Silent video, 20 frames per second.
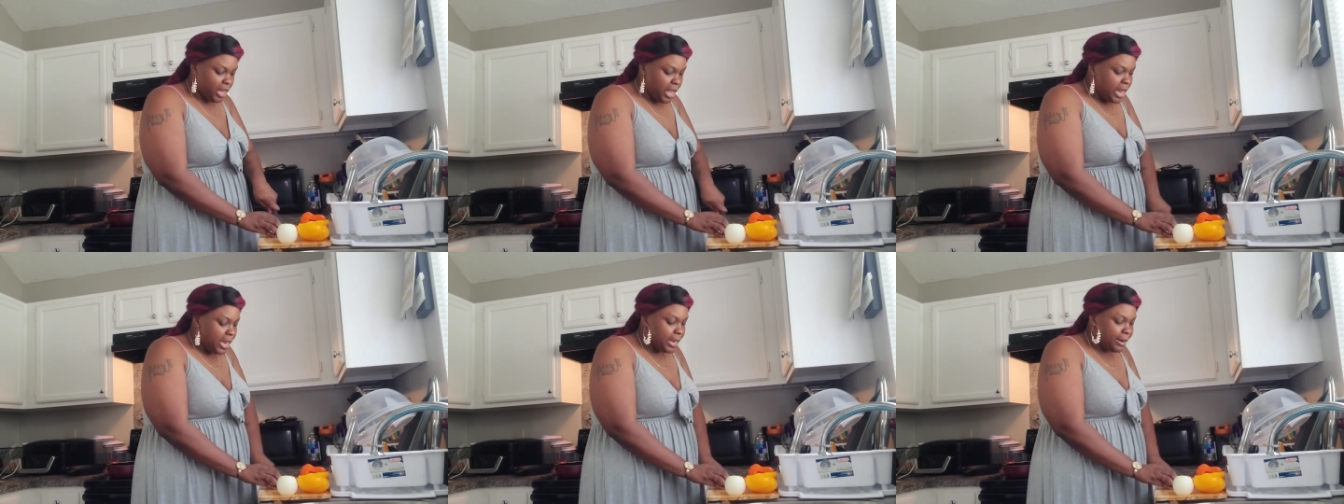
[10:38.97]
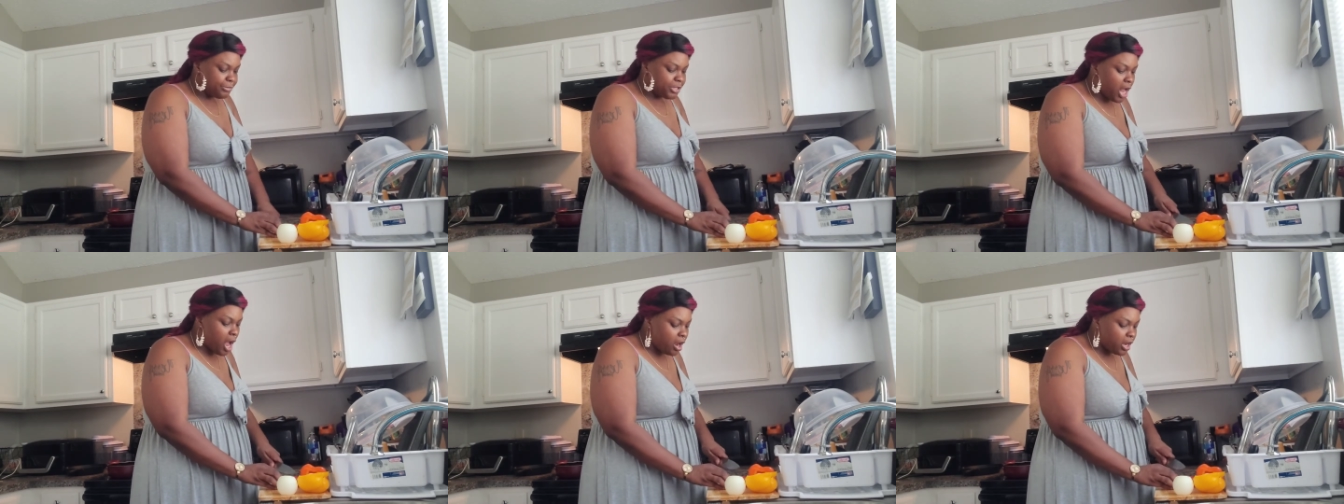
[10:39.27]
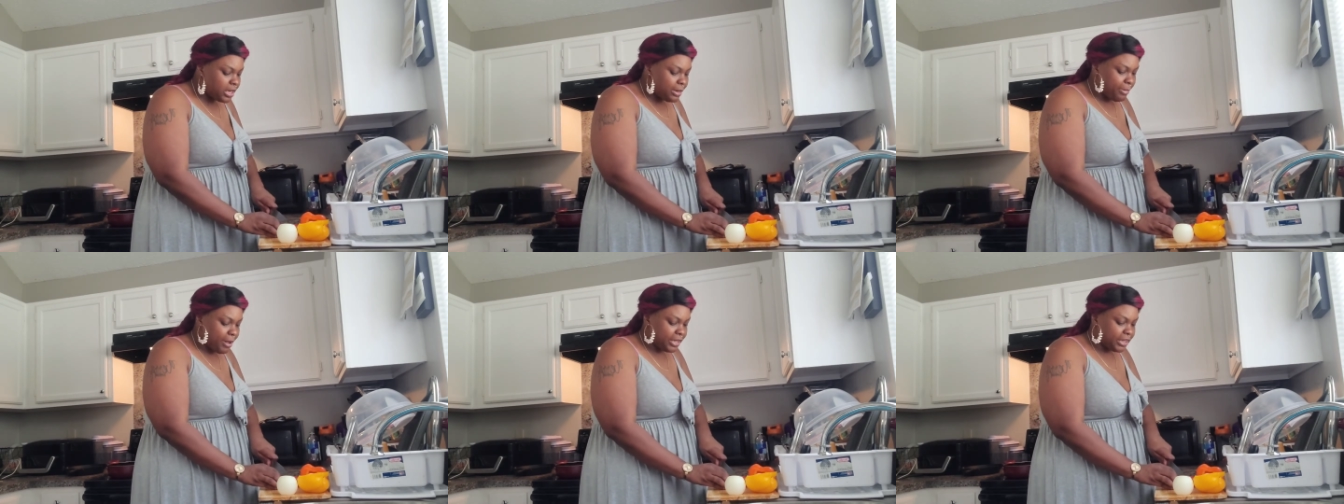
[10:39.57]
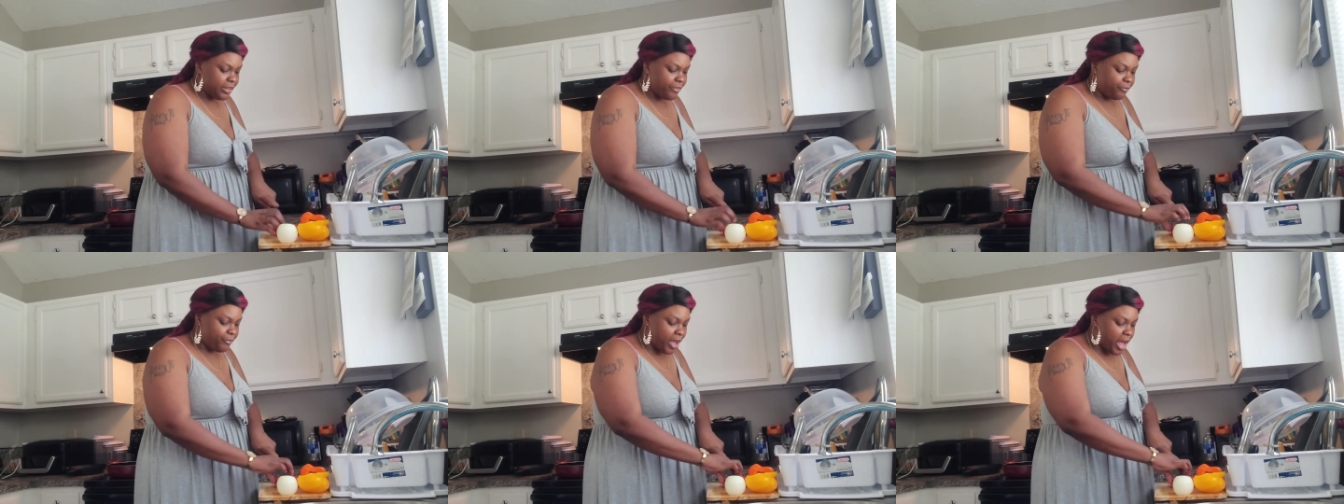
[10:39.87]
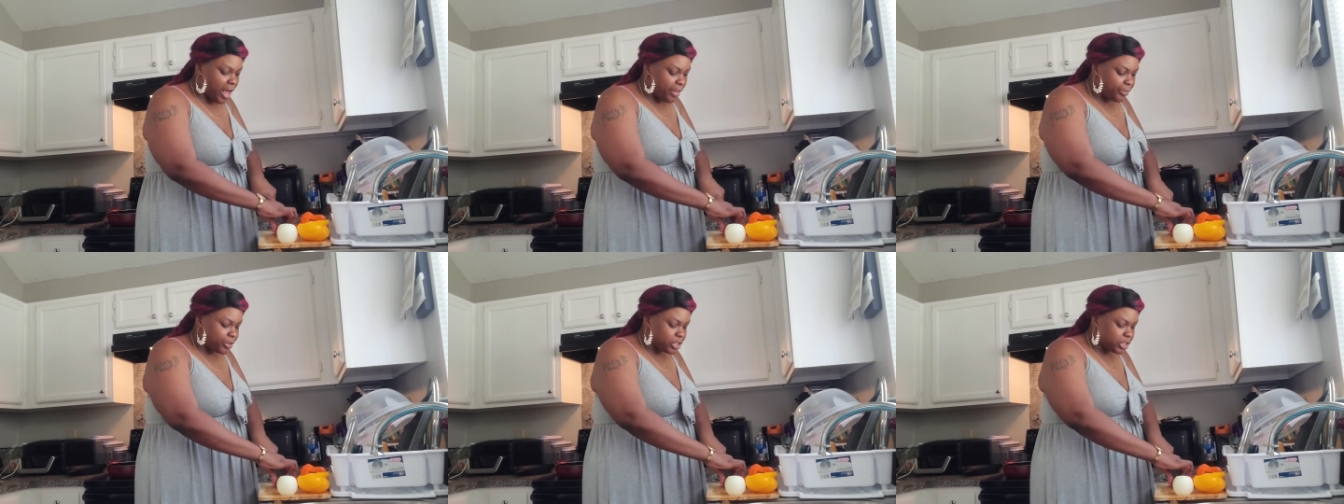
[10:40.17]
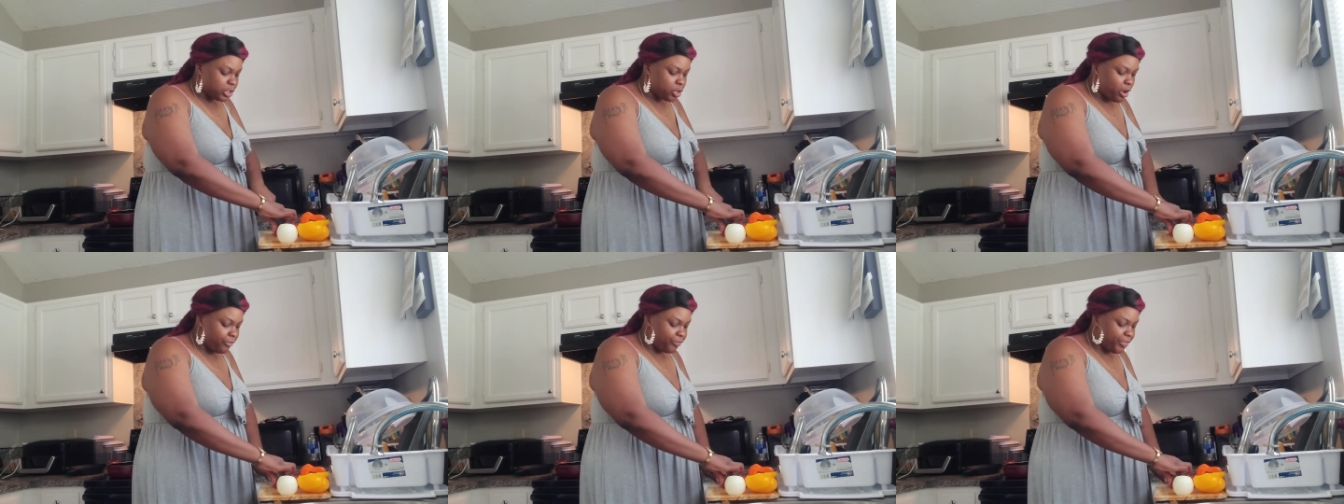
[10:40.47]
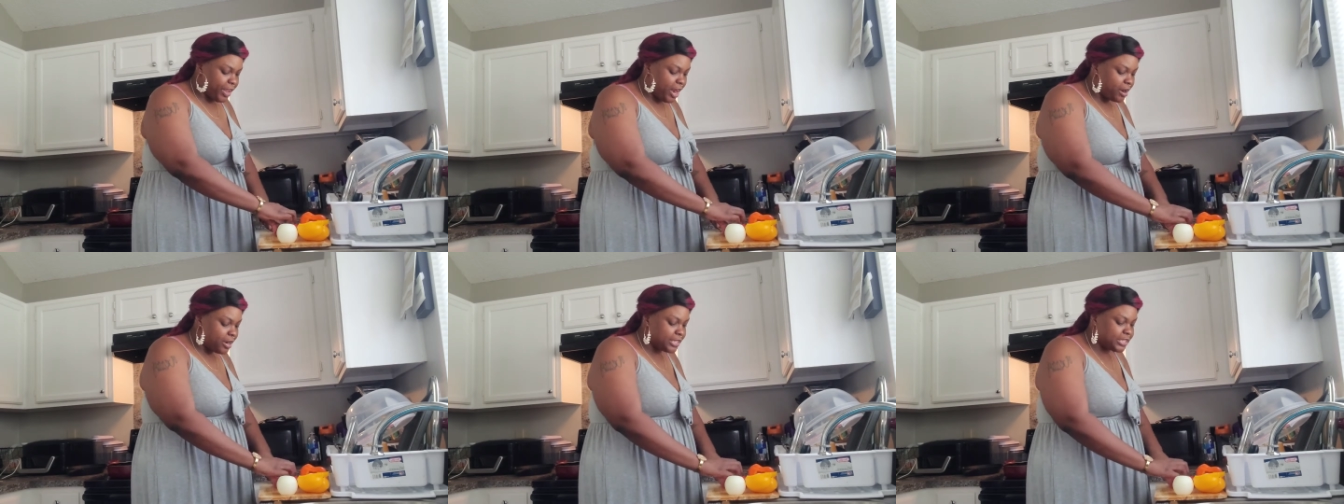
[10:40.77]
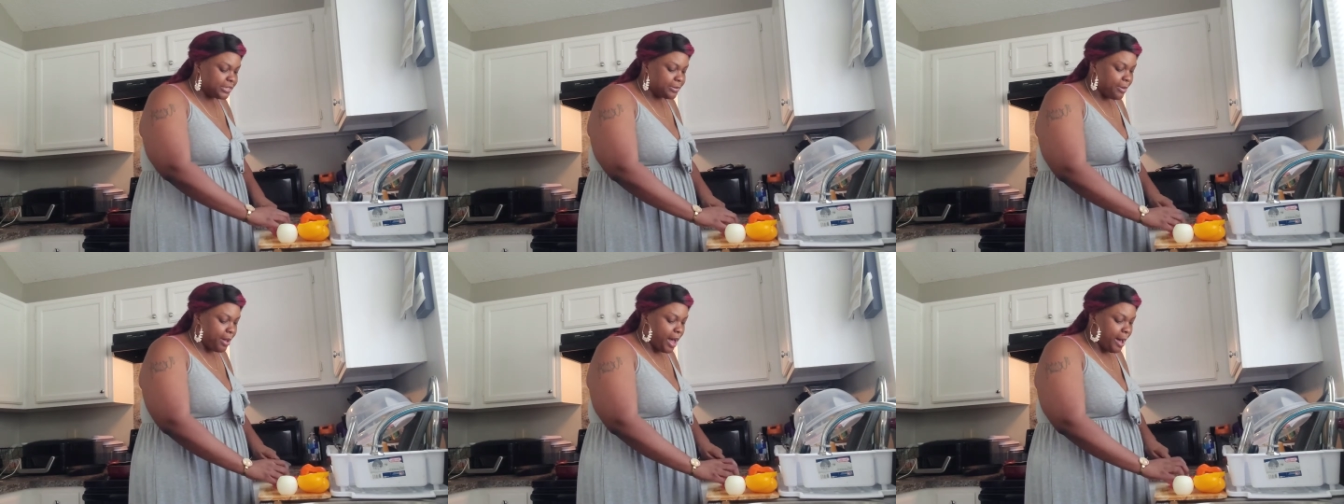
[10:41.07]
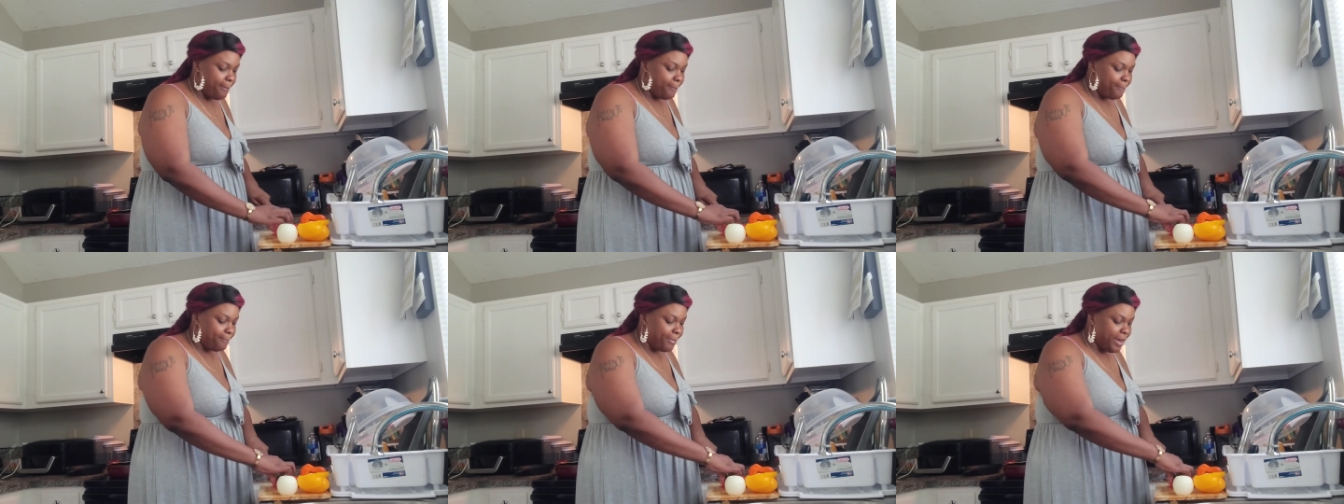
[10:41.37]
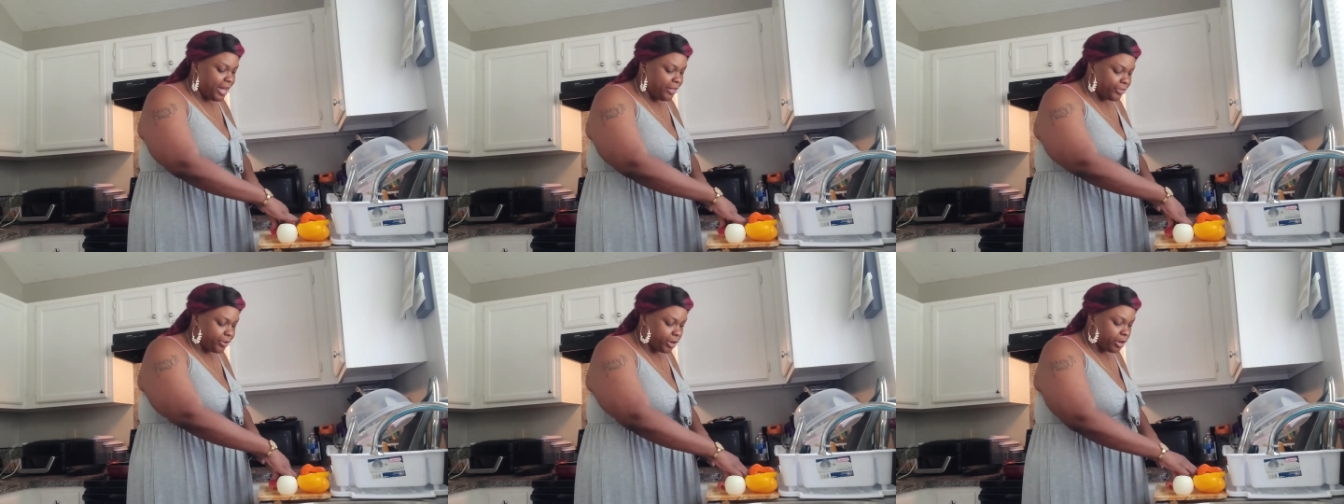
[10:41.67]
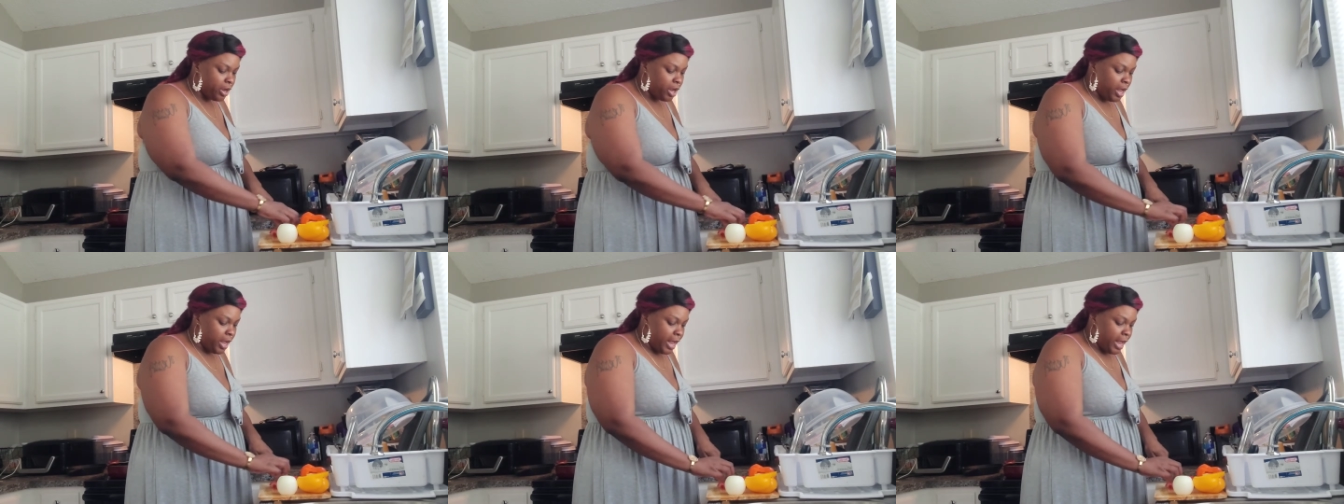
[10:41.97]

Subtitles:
I'm talking about the father. So if there is a mother